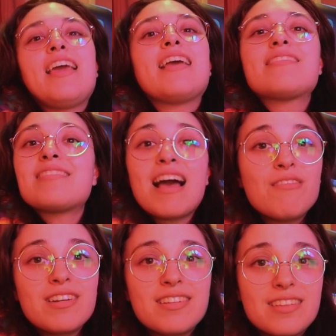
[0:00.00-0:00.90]
it
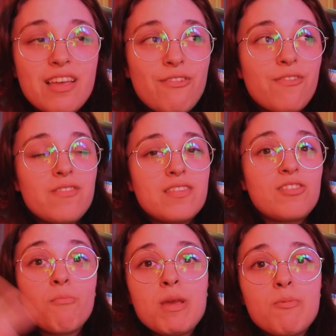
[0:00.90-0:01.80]
sounded as if
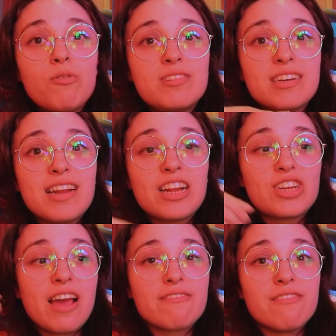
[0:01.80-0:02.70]
some people didn't
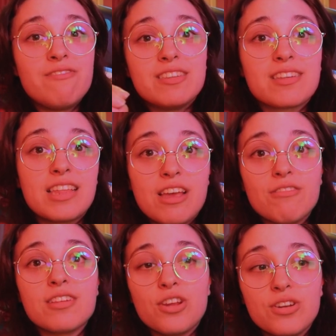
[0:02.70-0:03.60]
actually have to physically
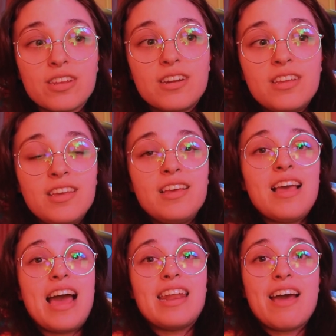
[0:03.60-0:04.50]
go to London
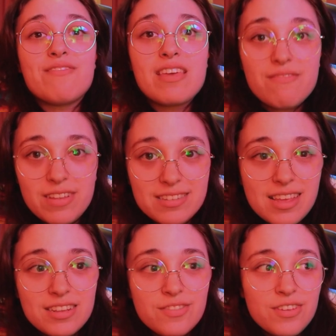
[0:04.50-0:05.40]
and have their
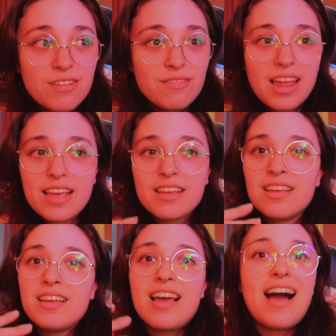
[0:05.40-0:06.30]
visa interview. Like,
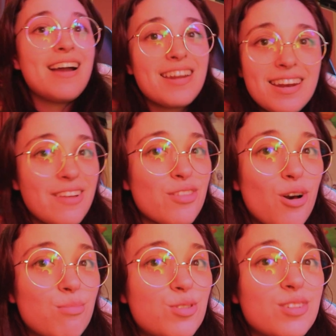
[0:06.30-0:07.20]
I didn't have the
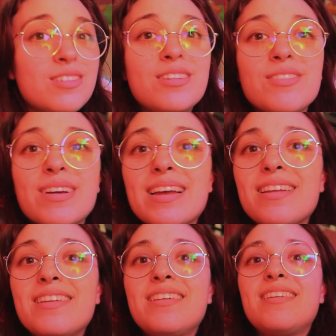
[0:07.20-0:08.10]
option to do it
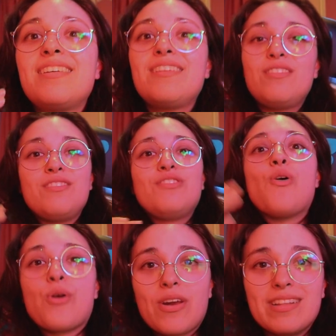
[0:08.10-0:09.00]

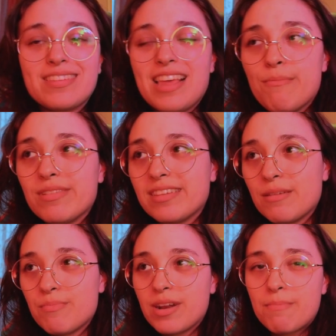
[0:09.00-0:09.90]
not going to the
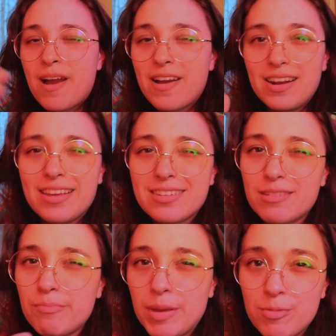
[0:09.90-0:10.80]
embassy, but apparently
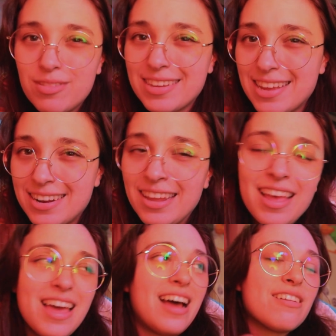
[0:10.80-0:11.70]
some people did.
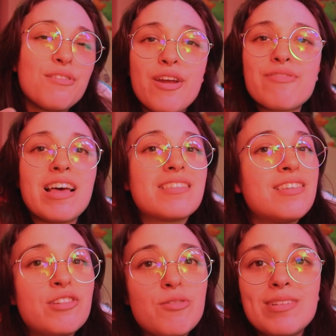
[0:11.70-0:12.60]
I don't know if that's
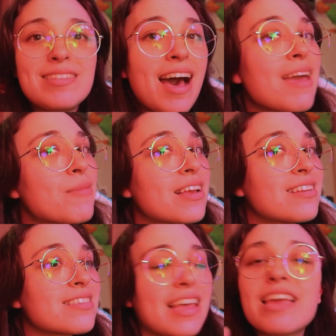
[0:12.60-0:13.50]
to do with
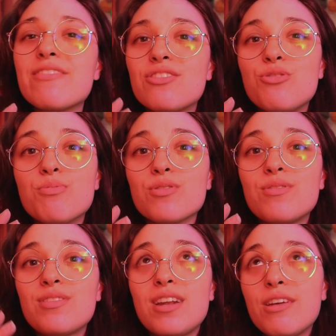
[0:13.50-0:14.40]
timings, like if it's super
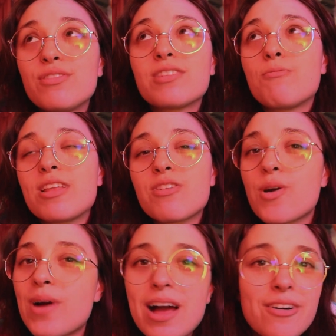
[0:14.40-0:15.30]
close to when you
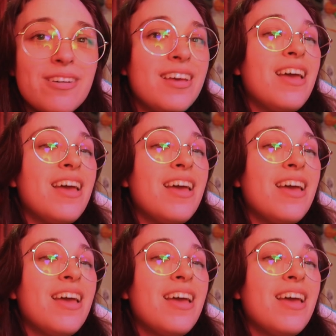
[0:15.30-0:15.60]
go out,